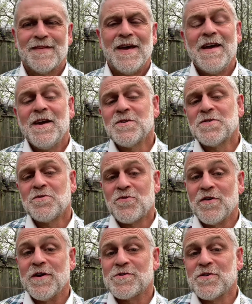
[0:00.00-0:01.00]
Here's a
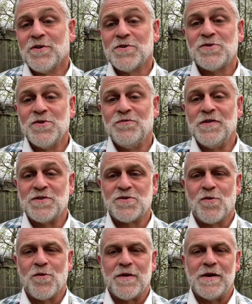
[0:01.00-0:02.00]
traditional Sufi
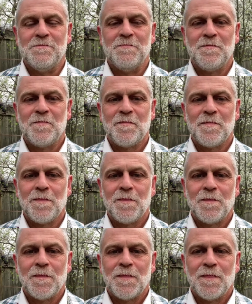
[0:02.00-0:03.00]
story.
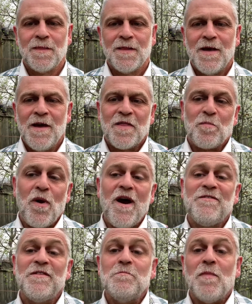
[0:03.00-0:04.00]
The
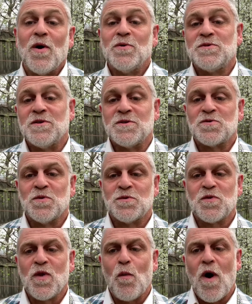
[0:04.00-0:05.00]
prophet Moses was
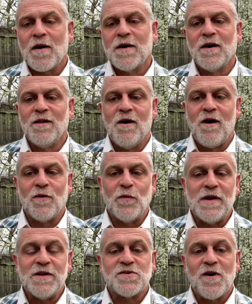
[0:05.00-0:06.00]
walking along when
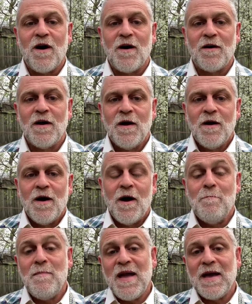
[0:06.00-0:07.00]
he saw a
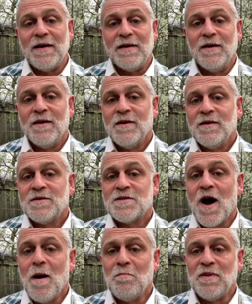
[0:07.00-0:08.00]
man
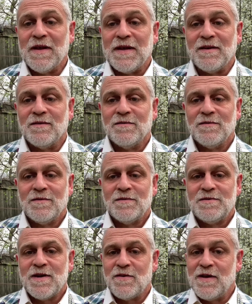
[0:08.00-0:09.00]
tumbling
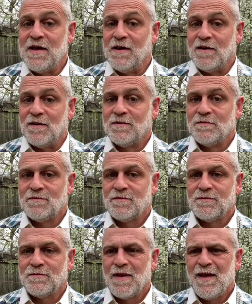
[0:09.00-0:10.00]
down a hill.
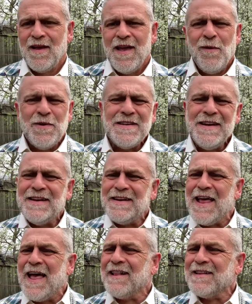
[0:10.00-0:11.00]
It wasn't an
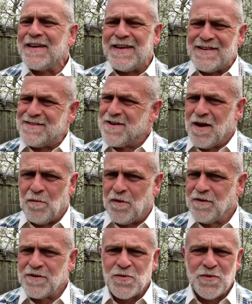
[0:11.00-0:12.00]
elegant tumble.
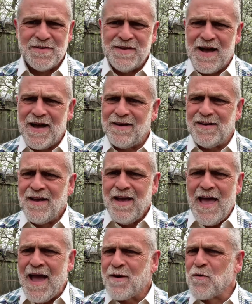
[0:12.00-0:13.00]
This was not
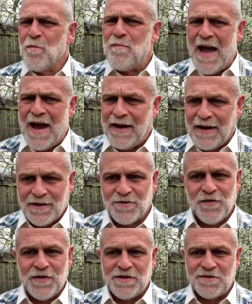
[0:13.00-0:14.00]
acrobatics
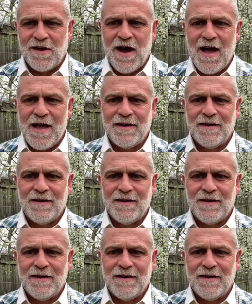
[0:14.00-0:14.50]
for this guy.